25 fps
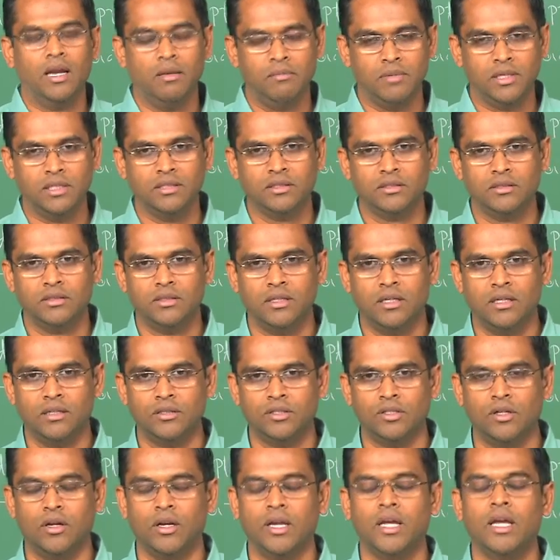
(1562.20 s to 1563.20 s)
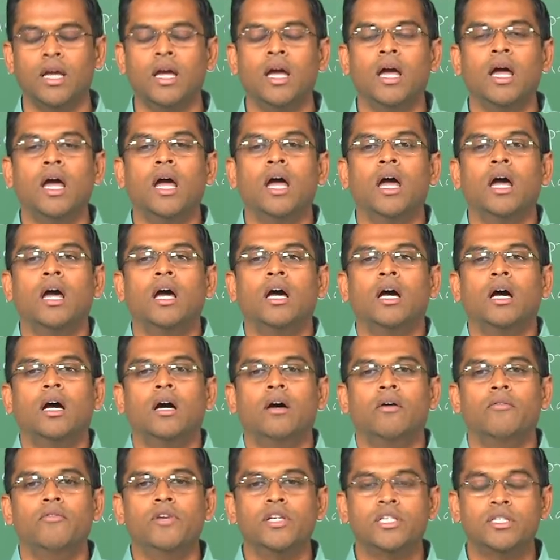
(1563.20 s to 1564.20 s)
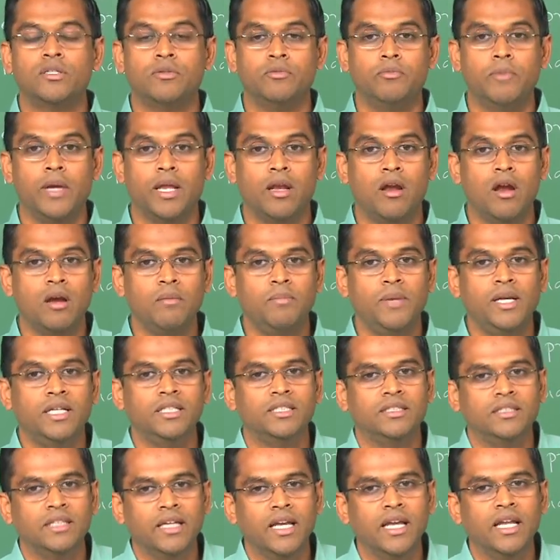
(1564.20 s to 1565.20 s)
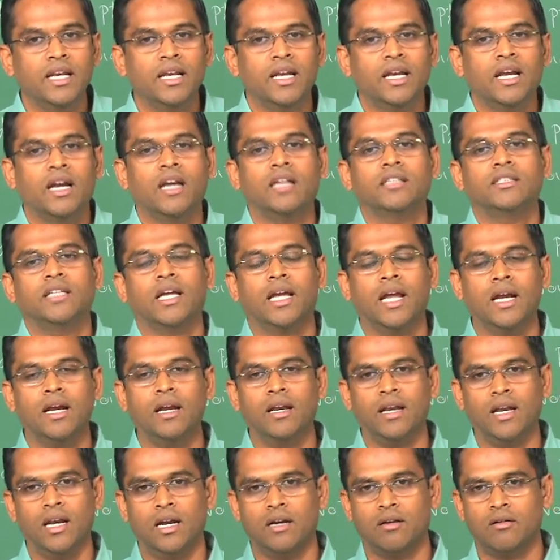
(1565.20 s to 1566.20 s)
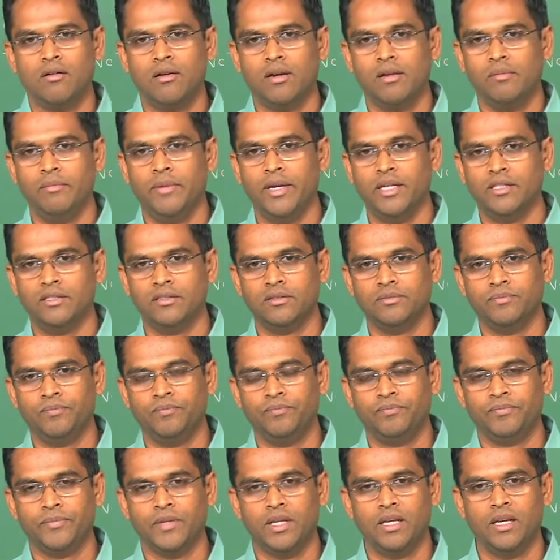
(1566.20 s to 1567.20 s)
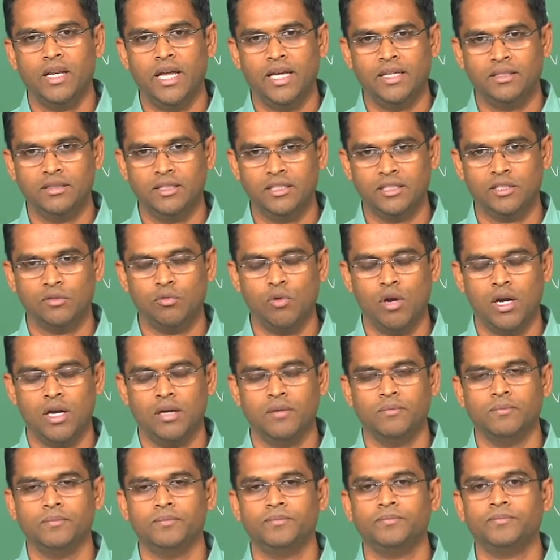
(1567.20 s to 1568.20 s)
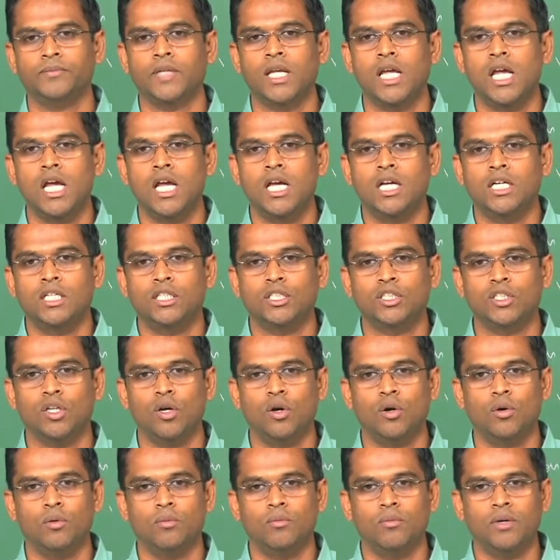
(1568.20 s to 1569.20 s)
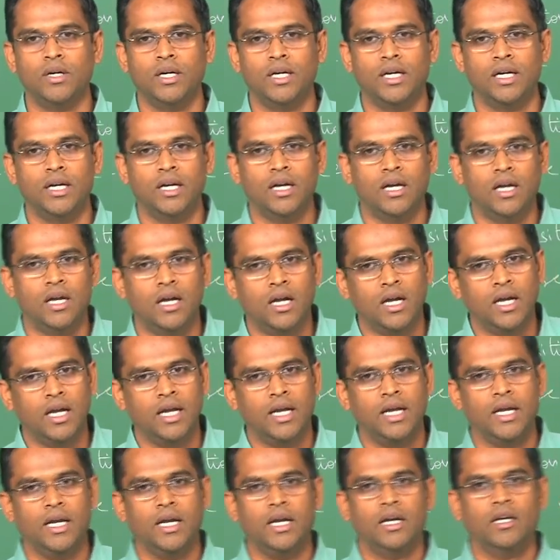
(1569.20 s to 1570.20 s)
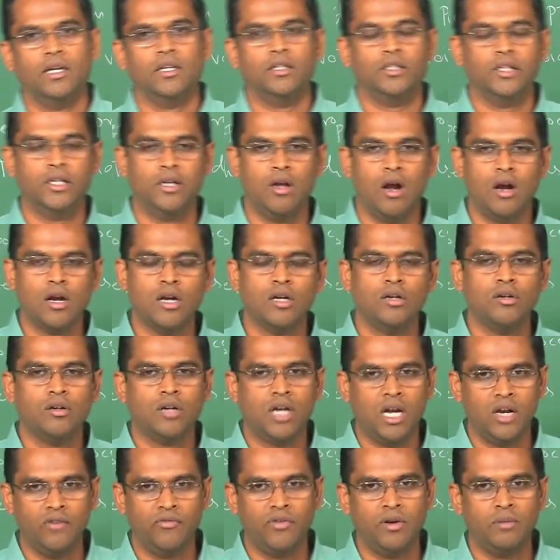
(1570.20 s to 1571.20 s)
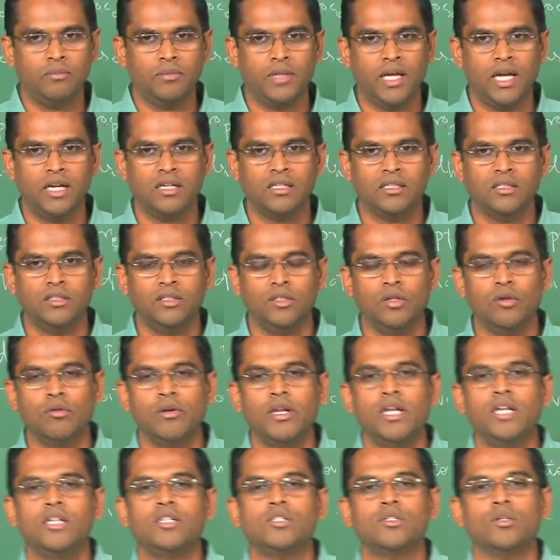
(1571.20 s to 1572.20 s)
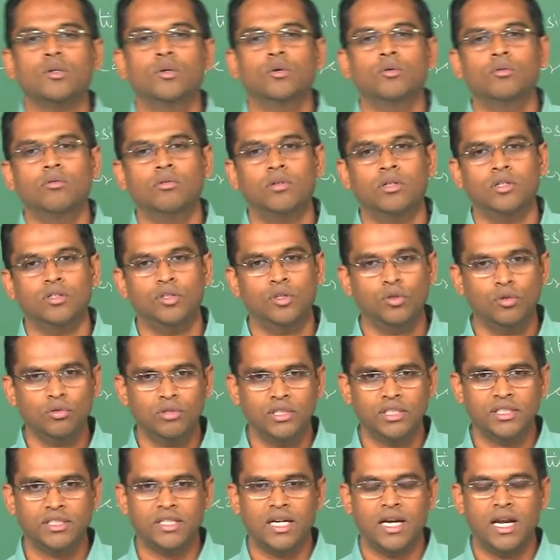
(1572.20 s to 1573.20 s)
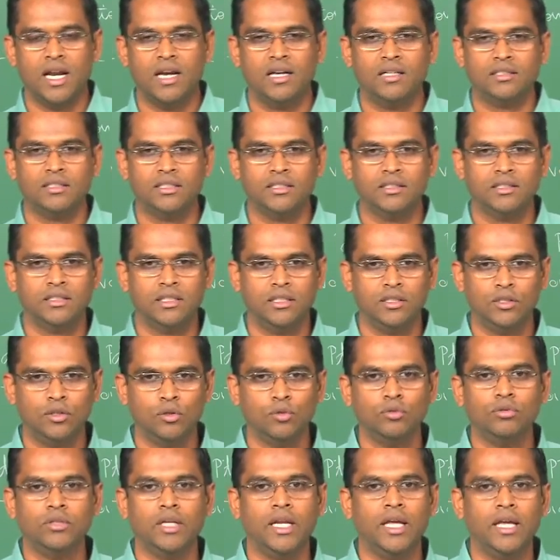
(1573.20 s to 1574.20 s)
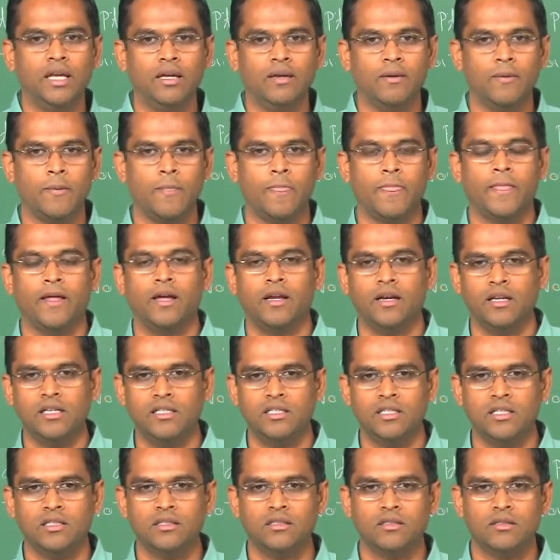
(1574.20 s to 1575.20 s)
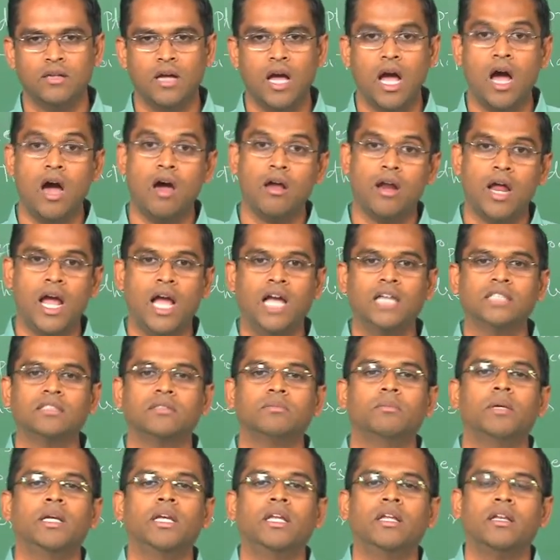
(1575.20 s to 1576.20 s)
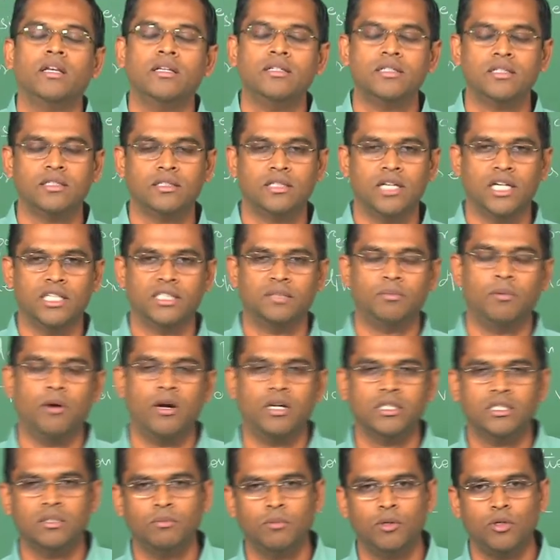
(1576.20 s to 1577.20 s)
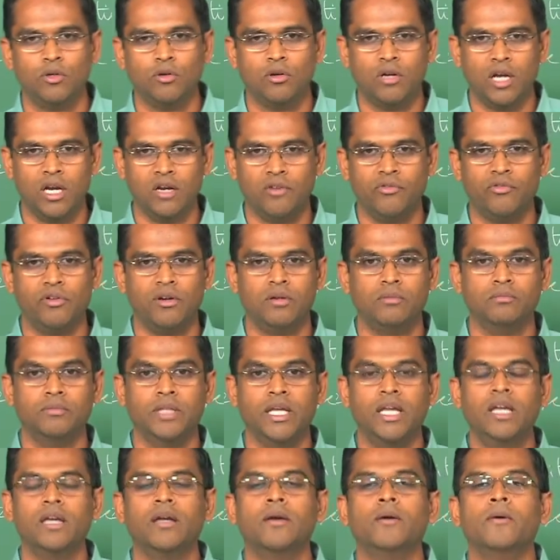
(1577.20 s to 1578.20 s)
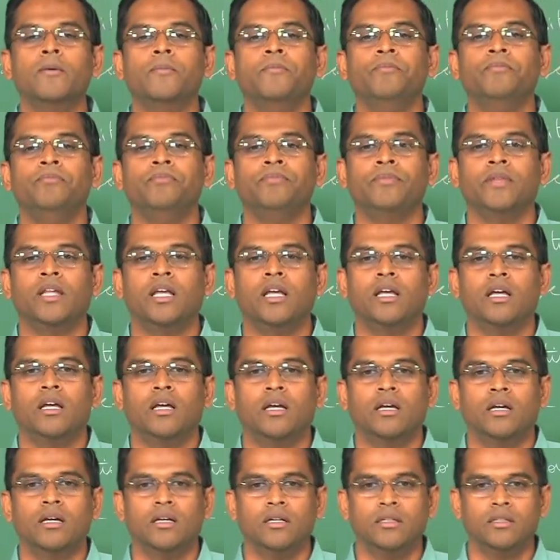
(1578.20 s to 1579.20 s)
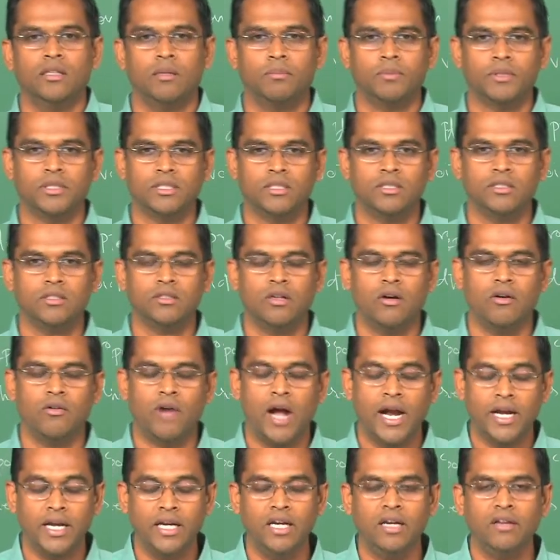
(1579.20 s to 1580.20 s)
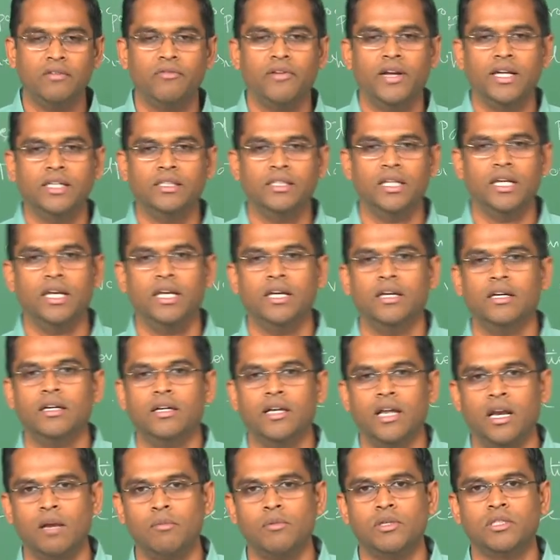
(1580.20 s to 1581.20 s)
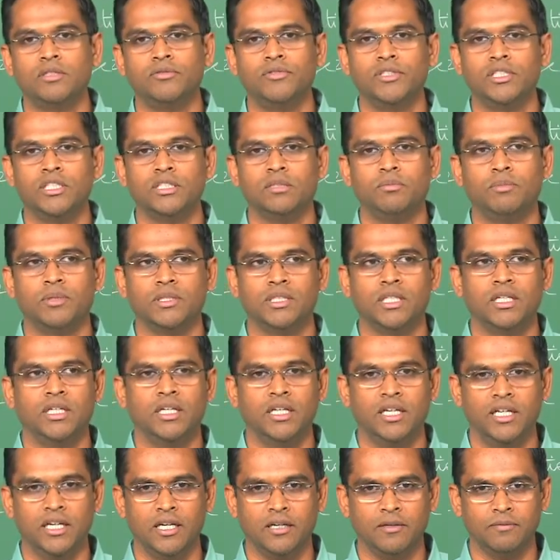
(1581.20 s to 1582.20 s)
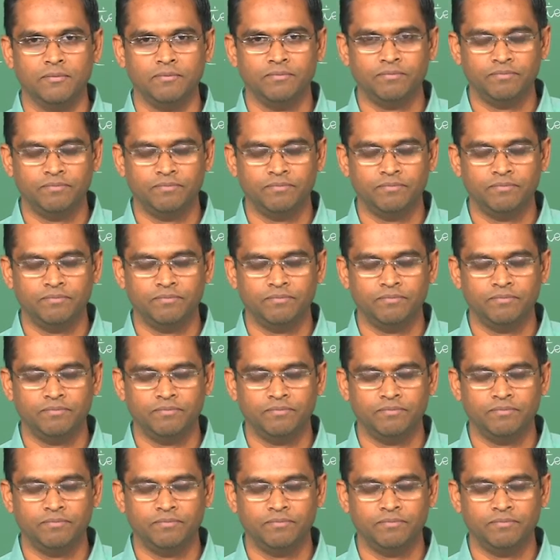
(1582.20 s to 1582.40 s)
elements which may not be seen in a secondary electron image like this one. So, in order to confirm that, you need to do this analysis in 2-3 regions or as many regions as possible to confirm the presence of identifying the elements which is present here.